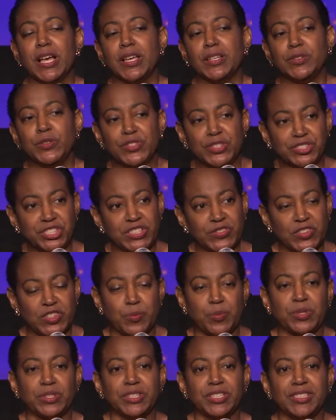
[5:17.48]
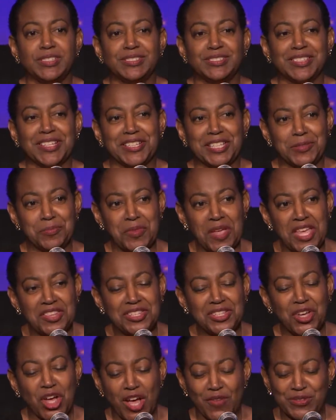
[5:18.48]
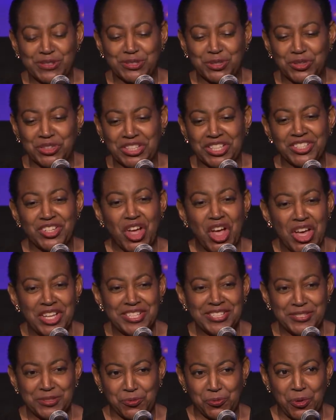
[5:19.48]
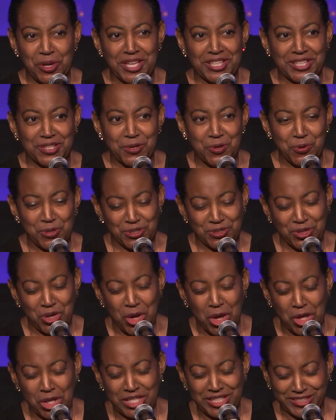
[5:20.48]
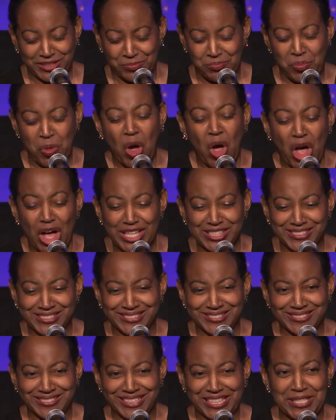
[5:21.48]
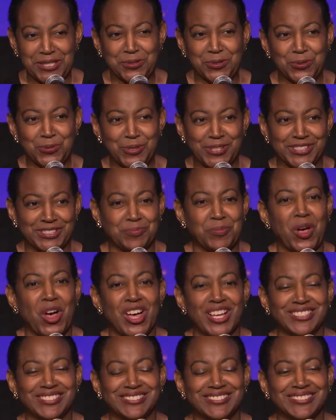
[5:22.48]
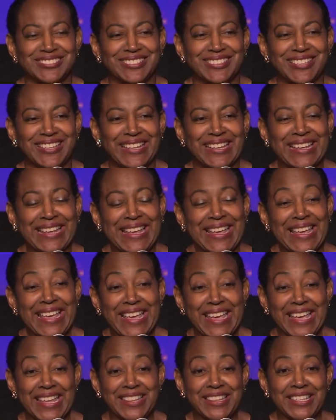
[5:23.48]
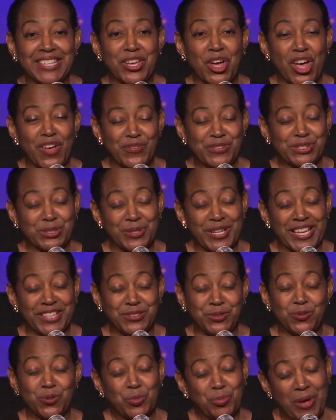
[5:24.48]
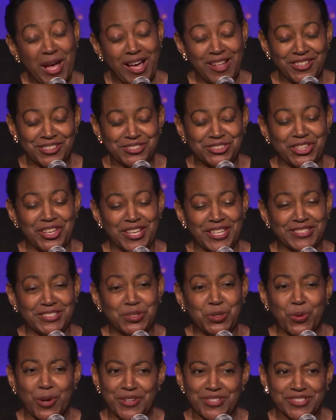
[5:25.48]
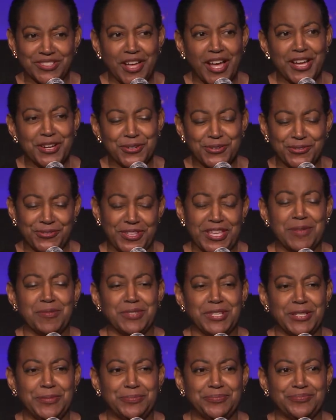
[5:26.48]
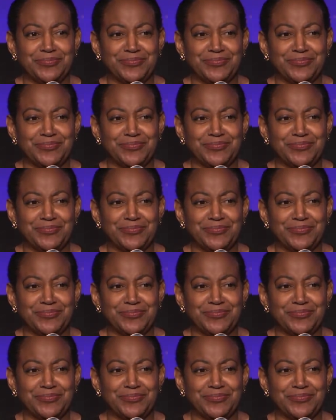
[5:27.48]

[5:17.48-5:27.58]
knew the chief of the police, and he made the officer get on his radio and call his boss. He knew his boss. And the officer had to apologize to our entire family.